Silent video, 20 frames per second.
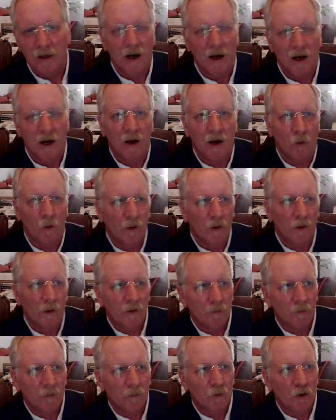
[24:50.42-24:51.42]
with
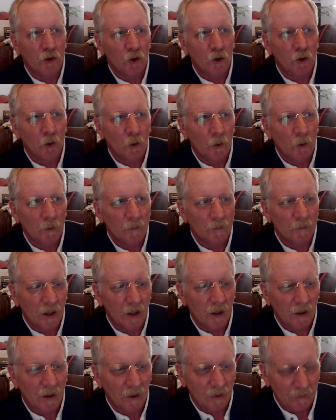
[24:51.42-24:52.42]
him to
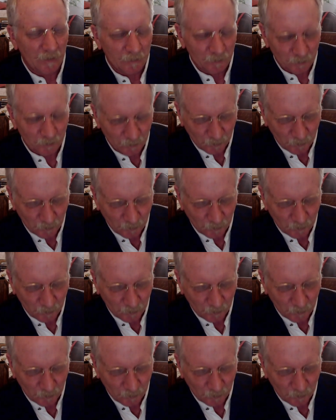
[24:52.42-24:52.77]
to